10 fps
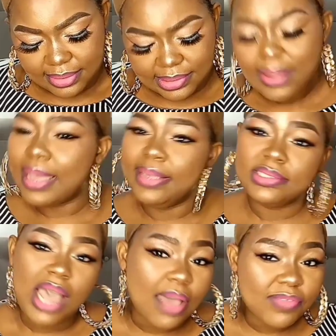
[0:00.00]
So guys,
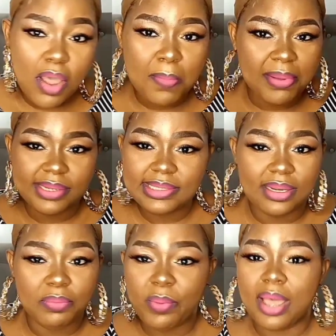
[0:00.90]
after
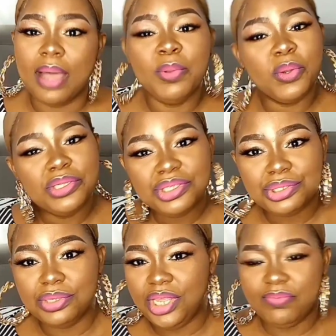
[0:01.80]
unboxing it, I'm going to
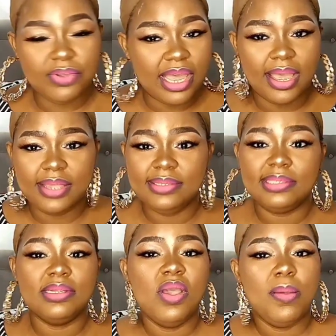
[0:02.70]
give you
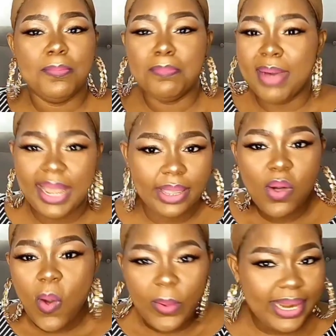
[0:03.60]
guys my
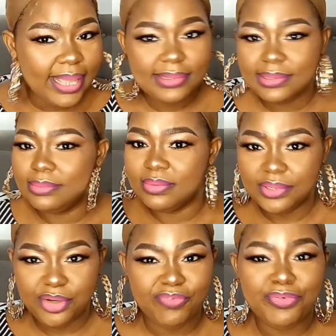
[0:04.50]
honest
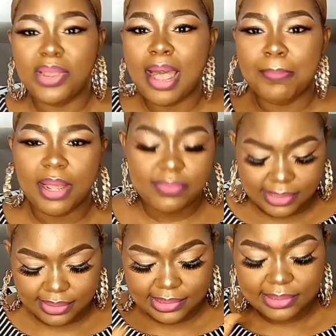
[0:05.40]
review about
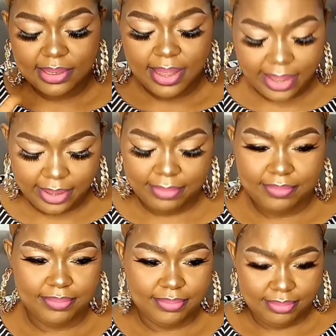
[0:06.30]
this hair,
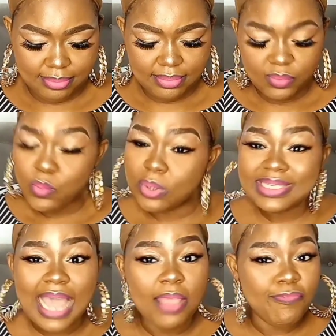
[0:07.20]
what
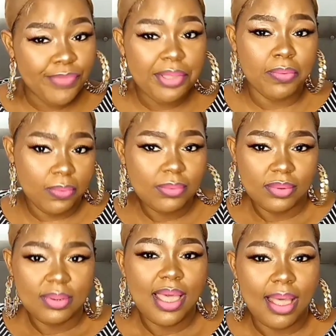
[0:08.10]
I feel
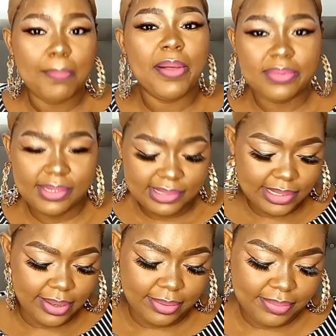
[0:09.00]
about this
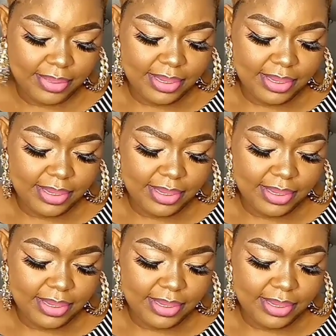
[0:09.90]
hair.